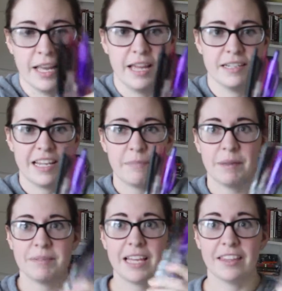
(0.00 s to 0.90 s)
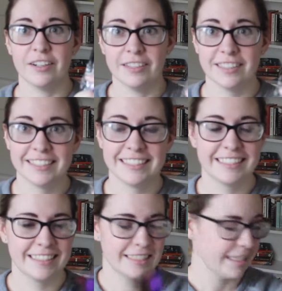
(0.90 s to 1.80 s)
and tape them together.
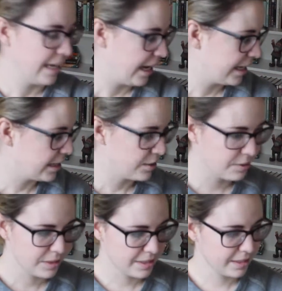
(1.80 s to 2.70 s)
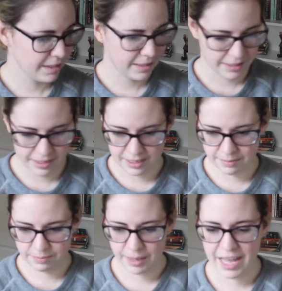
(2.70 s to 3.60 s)
I used
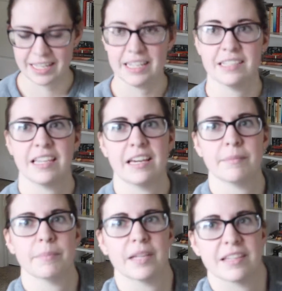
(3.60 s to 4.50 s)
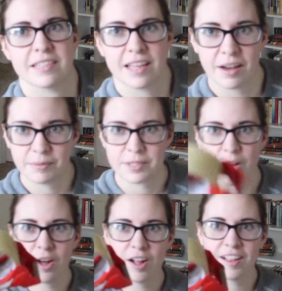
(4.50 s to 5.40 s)
packing tape because that was
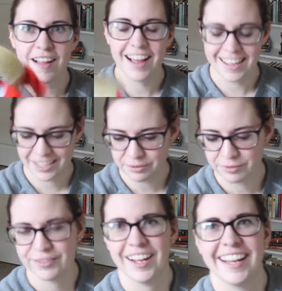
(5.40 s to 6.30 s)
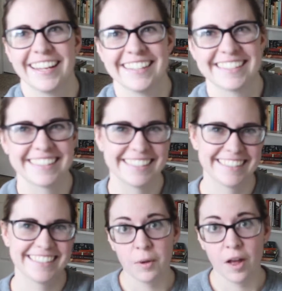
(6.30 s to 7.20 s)
all I could find.
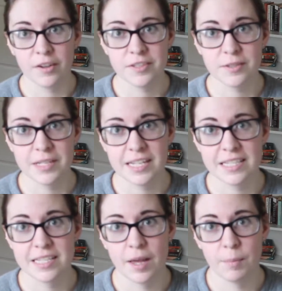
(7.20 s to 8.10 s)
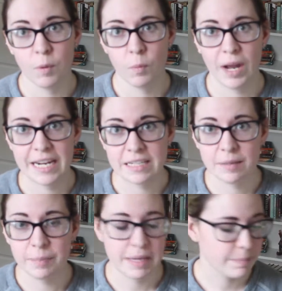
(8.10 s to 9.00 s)
We'll also need some white
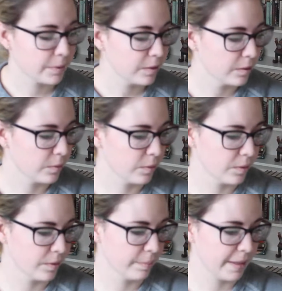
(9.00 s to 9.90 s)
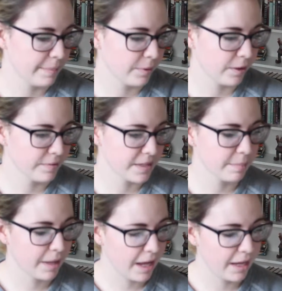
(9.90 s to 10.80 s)
paper or paper of
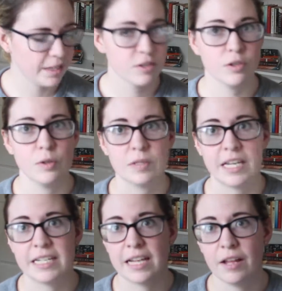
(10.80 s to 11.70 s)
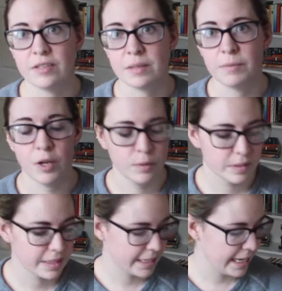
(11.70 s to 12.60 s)
some kind to take down some
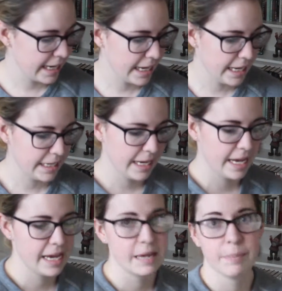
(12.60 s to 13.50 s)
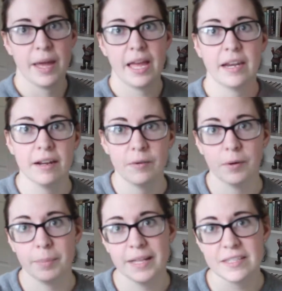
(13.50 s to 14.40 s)
notes, and a pen
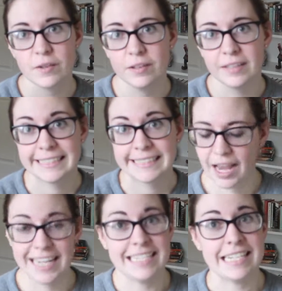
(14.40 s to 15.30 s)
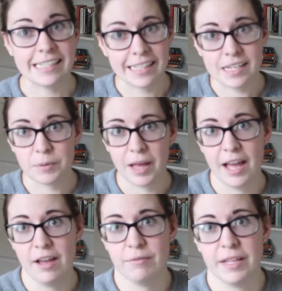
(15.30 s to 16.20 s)
or a pencil. Ideally, you will
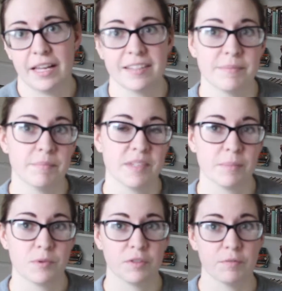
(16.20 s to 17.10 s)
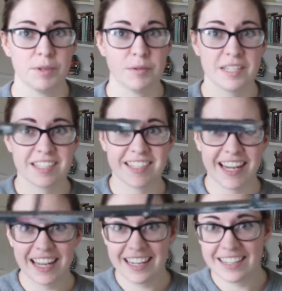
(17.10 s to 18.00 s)
have like some sort of music
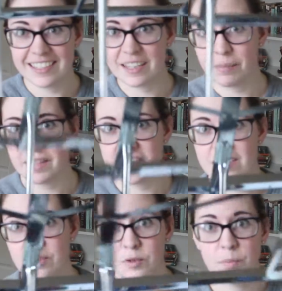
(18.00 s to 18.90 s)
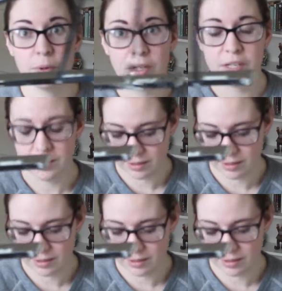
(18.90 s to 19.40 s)
stand, something to put